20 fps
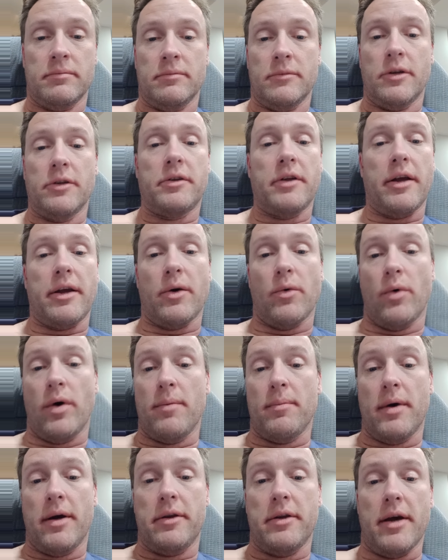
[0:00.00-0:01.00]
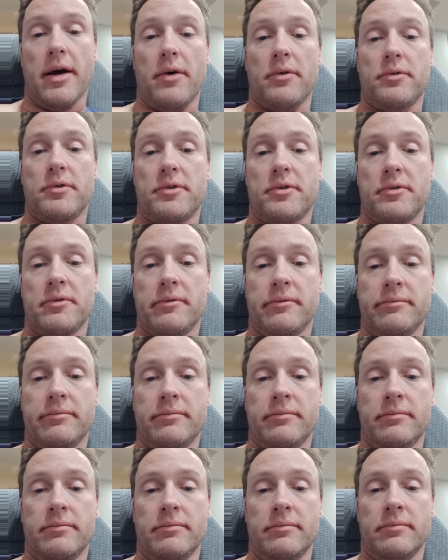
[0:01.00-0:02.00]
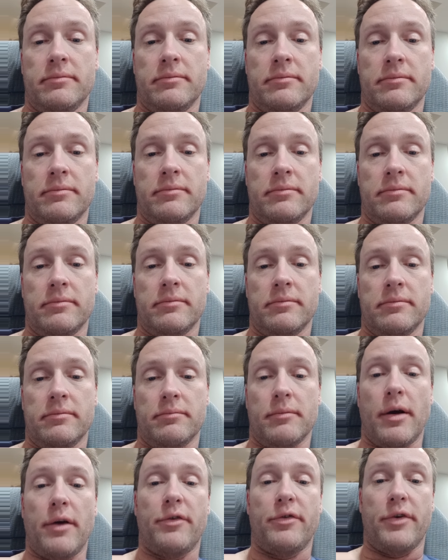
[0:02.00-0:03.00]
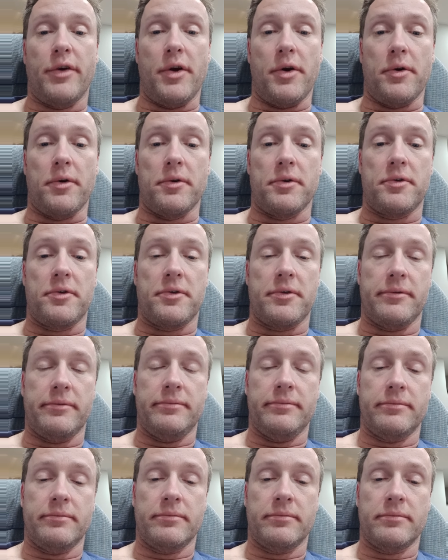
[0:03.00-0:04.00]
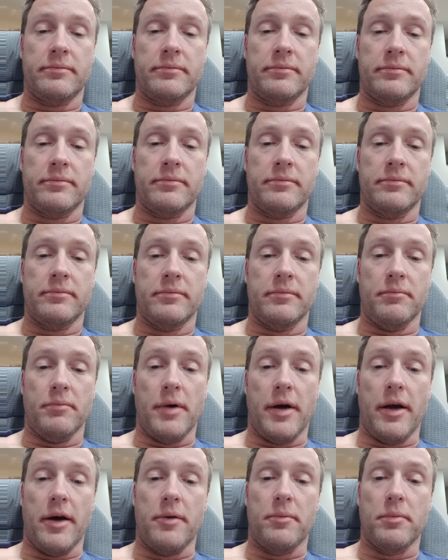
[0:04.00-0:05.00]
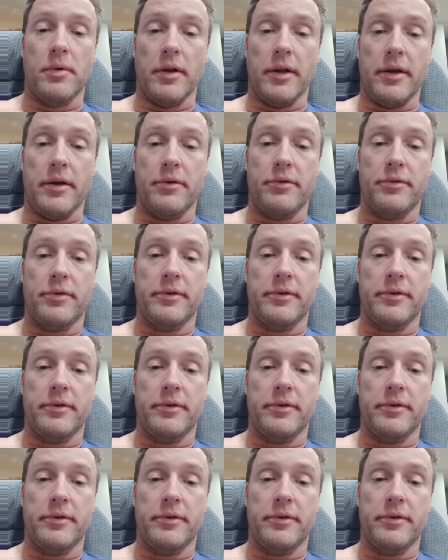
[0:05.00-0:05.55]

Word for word: to take away my doubts, my fears, my unbelief.